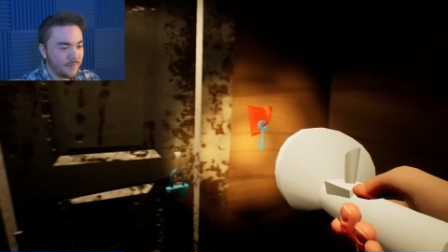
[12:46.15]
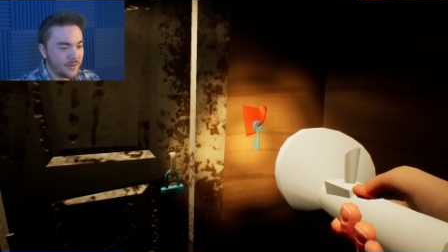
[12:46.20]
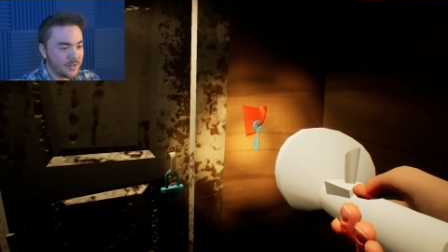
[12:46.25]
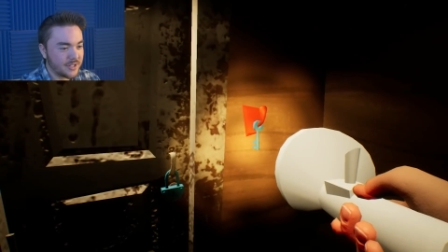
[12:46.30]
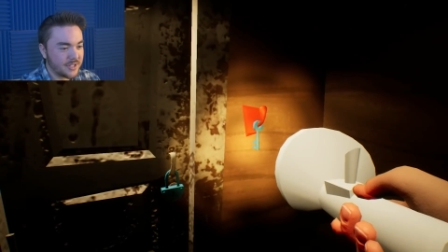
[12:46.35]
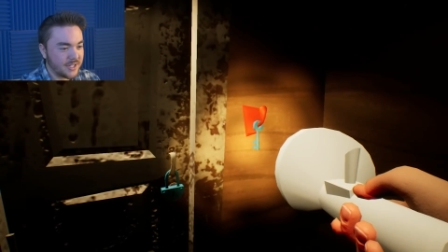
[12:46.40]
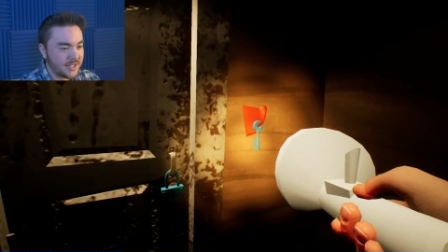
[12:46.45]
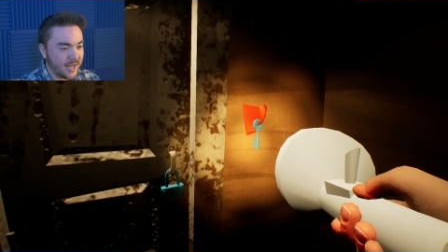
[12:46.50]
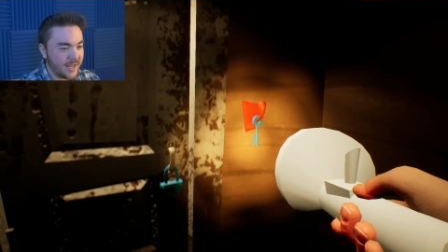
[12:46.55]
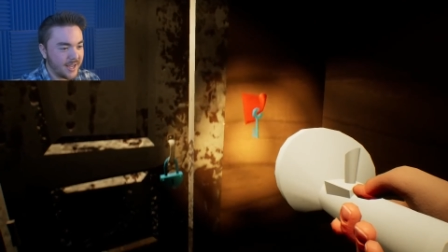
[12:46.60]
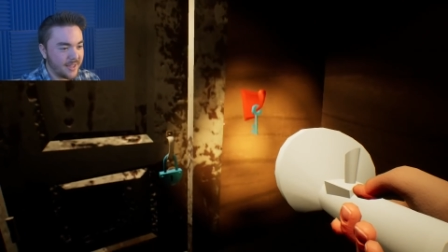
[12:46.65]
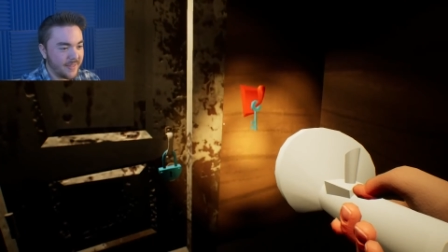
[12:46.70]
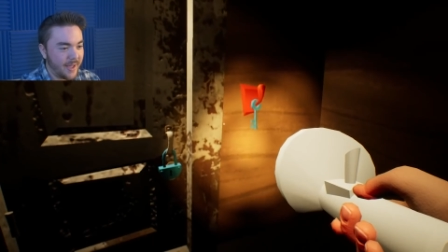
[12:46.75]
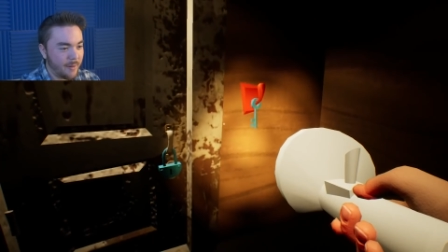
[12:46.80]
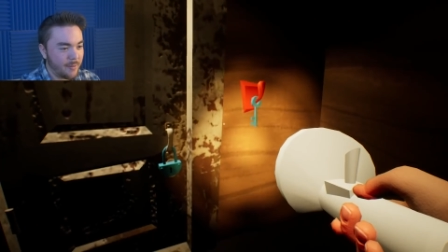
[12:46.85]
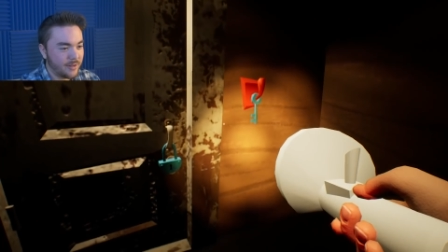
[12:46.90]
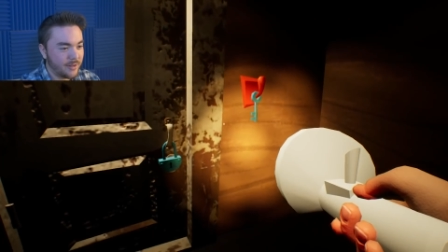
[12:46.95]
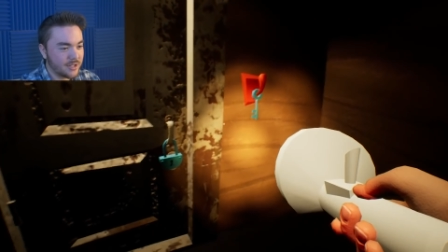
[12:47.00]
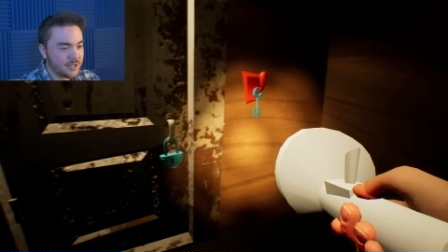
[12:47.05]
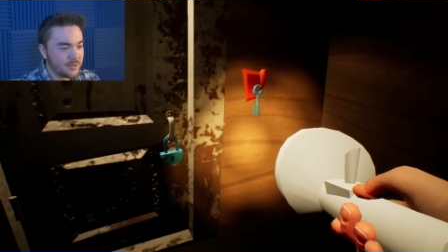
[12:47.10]
For a second,
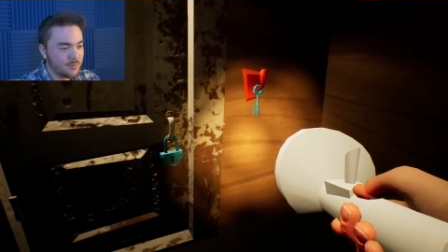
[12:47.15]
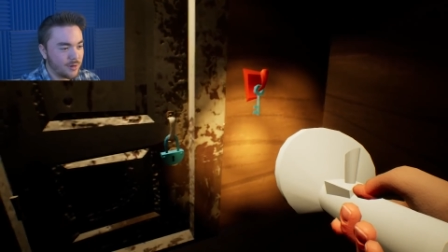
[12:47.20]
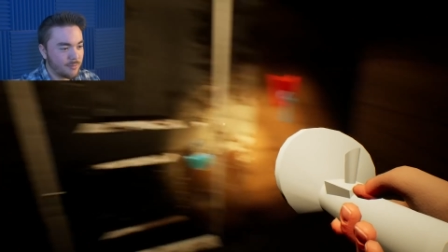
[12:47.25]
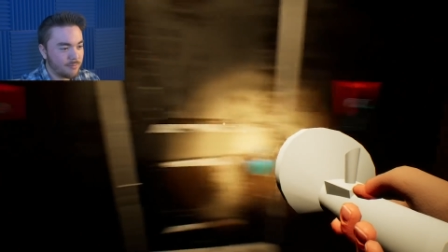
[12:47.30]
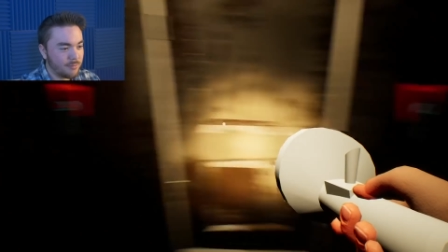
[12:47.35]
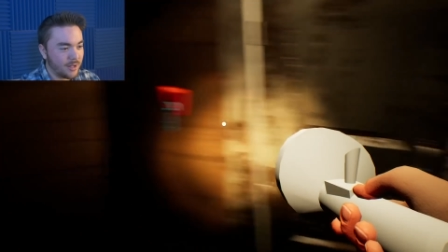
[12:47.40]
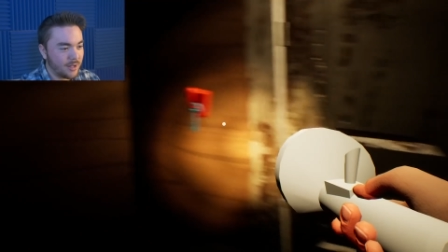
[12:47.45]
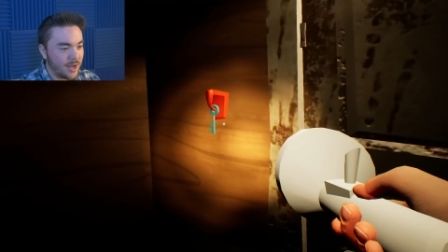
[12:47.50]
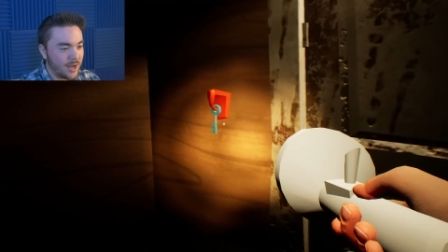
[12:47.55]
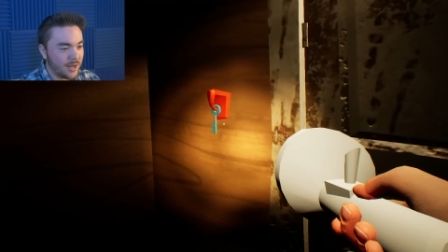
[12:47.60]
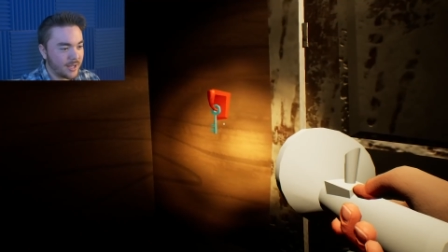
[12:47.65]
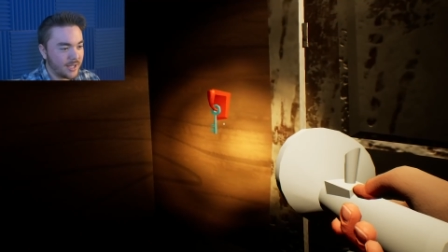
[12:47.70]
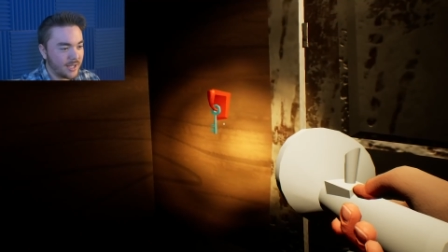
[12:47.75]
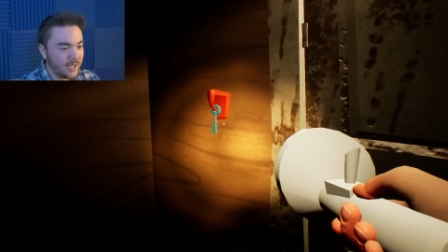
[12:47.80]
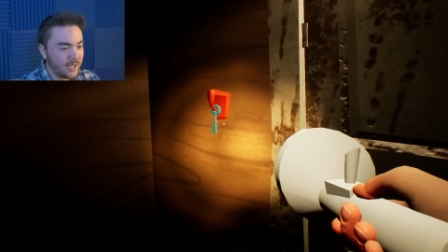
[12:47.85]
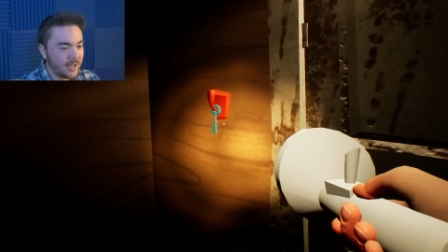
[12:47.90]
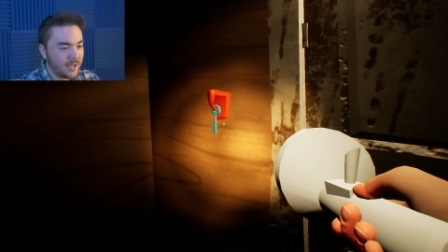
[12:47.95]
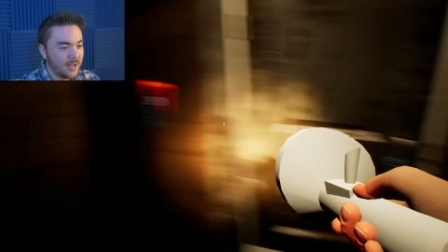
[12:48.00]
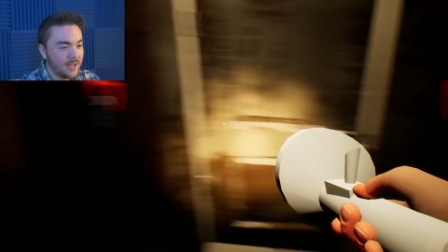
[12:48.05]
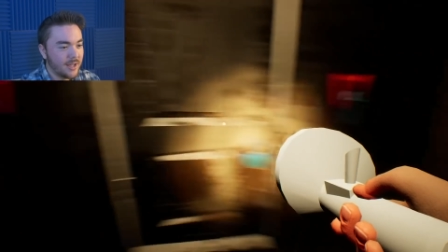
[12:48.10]
that one looks more
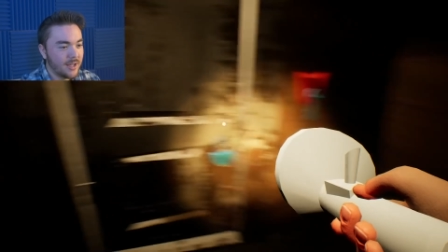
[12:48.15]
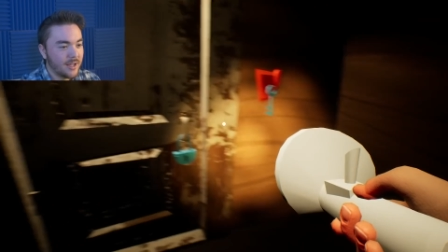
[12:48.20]
blocky.